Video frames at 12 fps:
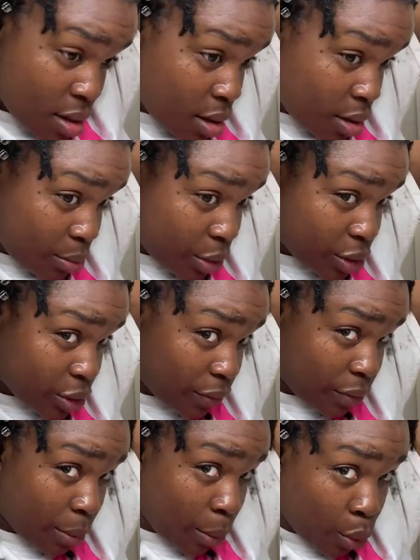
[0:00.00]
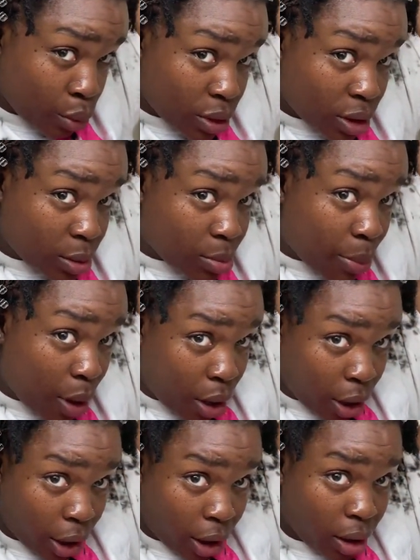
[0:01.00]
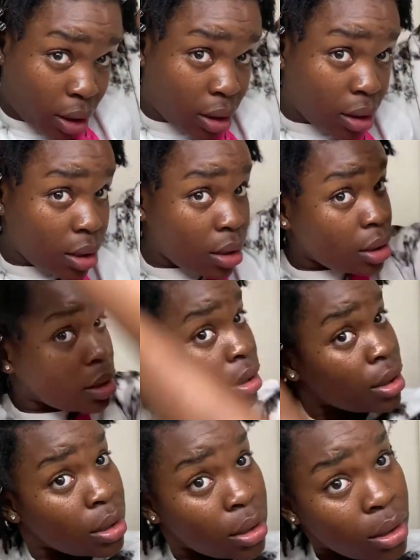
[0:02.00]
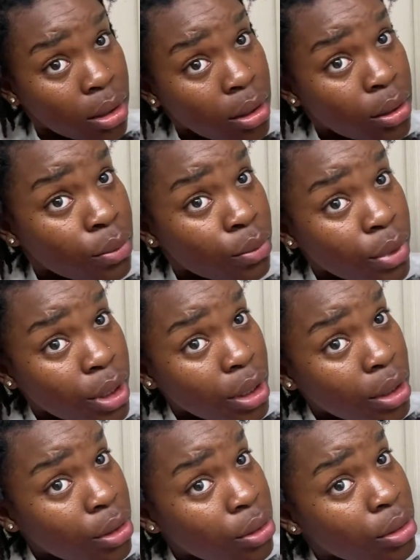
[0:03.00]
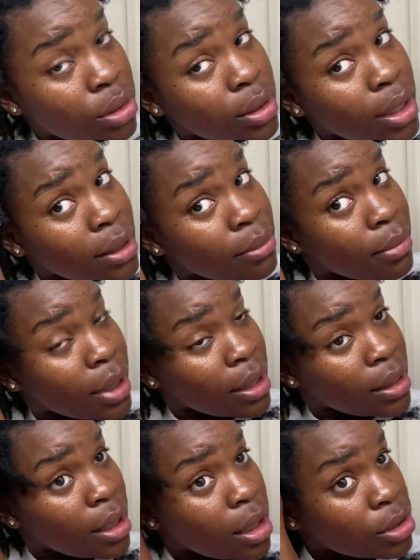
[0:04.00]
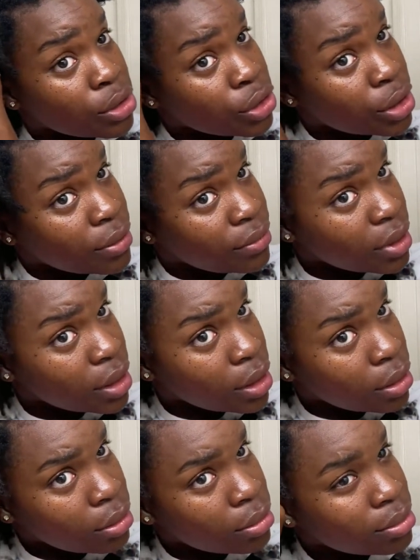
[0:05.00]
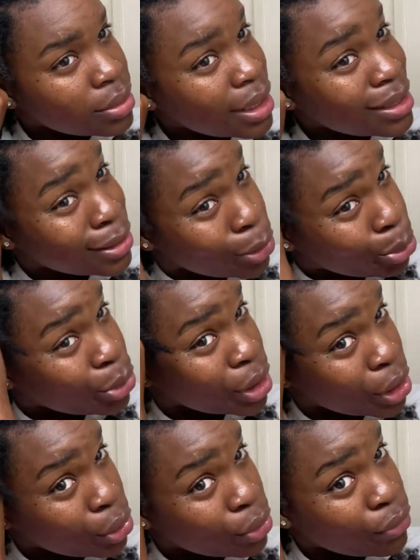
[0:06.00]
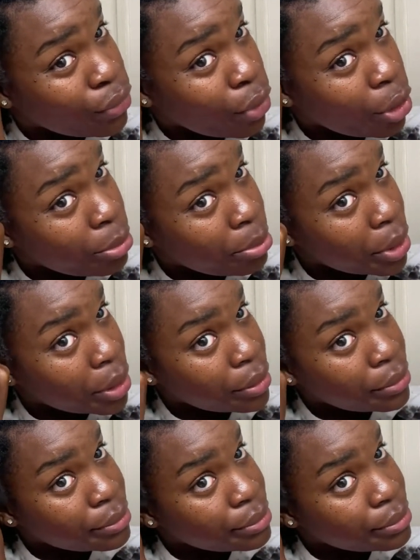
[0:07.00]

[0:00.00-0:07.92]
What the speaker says: I'm pretty sure for the most part, when you look at my locjourney video, they look pretty uniform, but